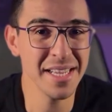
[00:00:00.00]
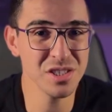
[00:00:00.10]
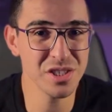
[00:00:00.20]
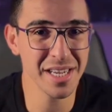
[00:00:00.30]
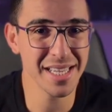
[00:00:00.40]

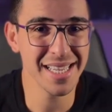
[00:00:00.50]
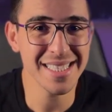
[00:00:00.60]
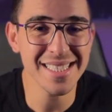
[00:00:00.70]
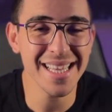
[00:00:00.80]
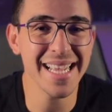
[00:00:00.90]
handshake,
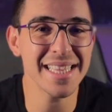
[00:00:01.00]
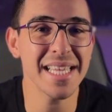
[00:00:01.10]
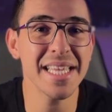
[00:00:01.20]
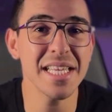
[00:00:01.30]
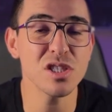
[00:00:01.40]
it's like the
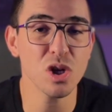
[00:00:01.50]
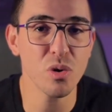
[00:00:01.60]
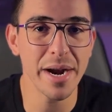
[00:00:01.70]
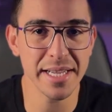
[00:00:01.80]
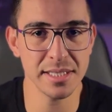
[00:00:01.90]
key to
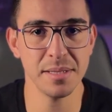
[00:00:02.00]
cracking